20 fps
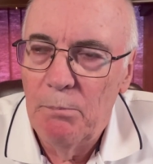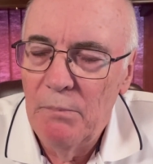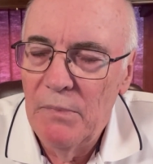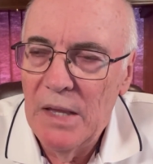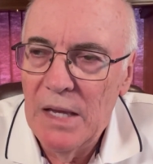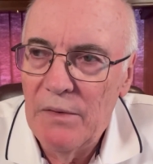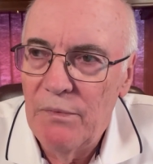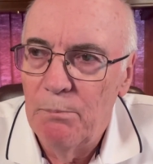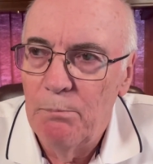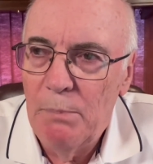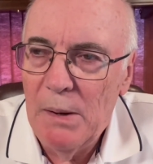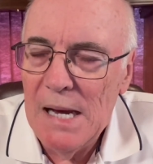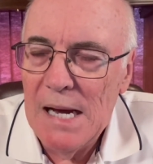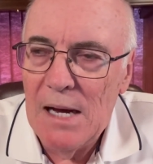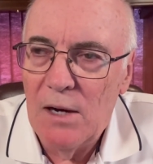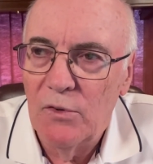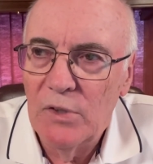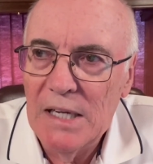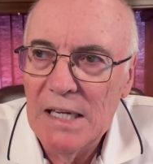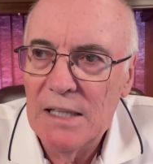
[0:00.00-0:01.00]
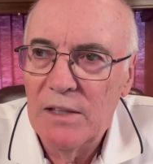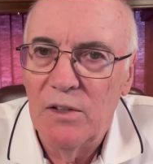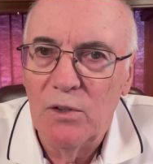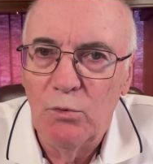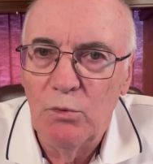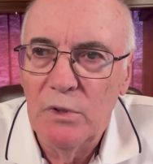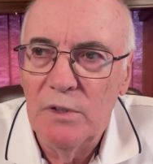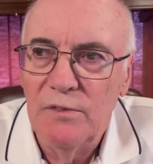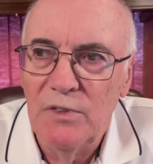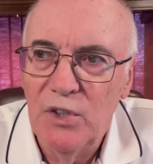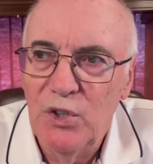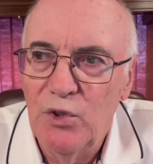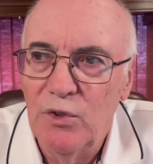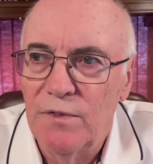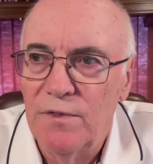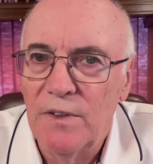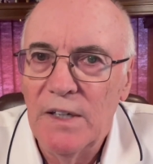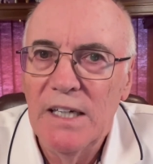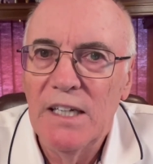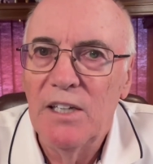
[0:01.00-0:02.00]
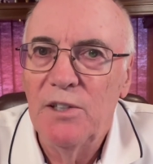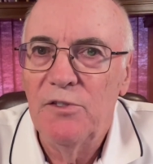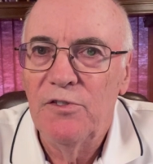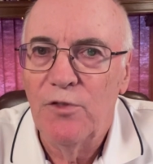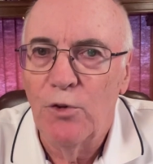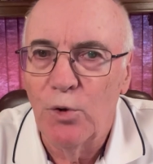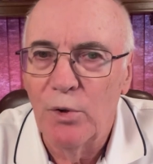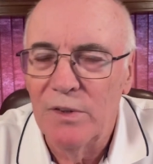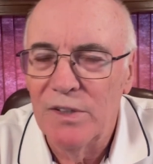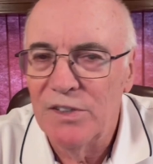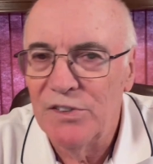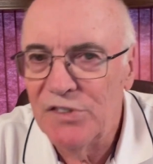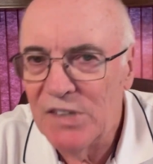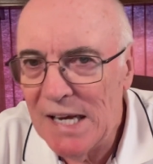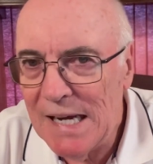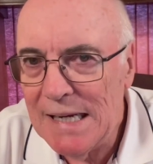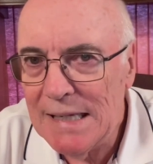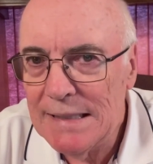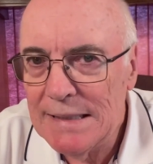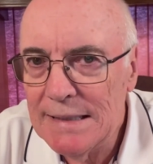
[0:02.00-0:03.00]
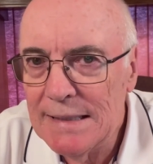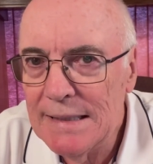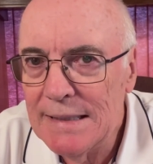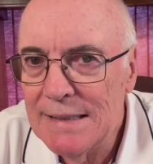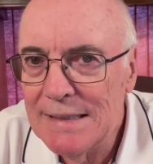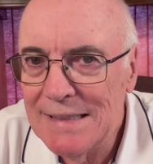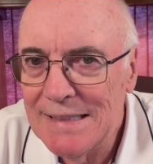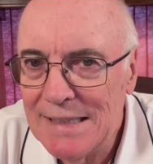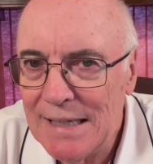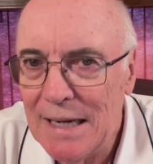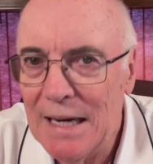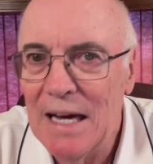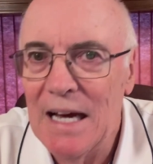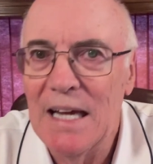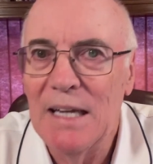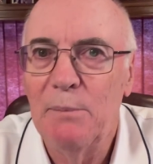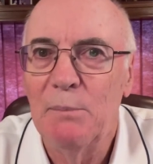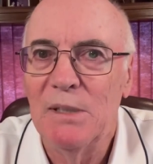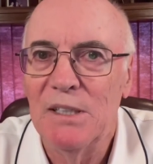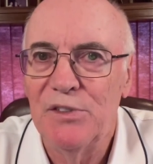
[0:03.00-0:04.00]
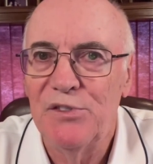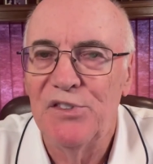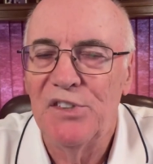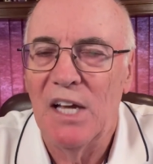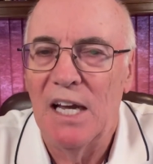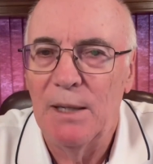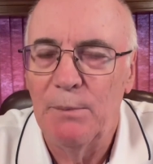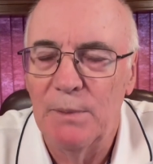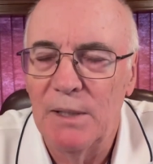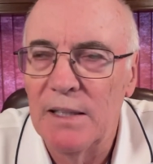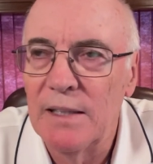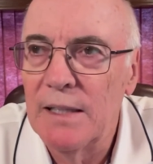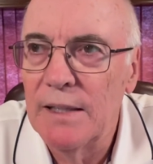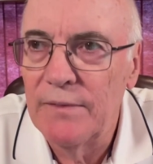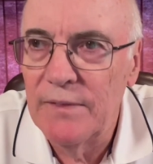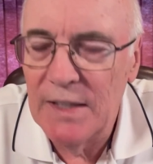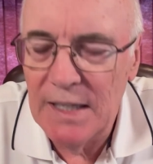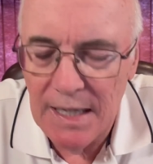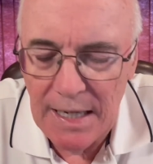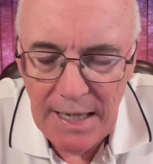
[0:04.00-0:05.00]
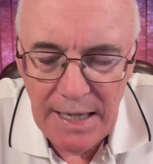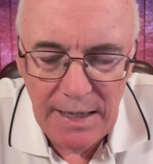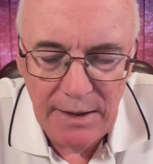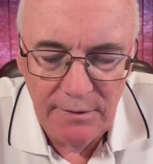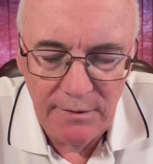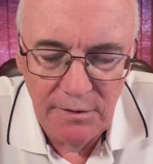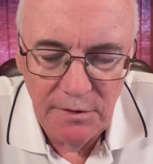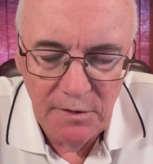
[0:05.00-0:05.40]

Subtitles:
and bound at the river Euphrates for this end time assignment that they have.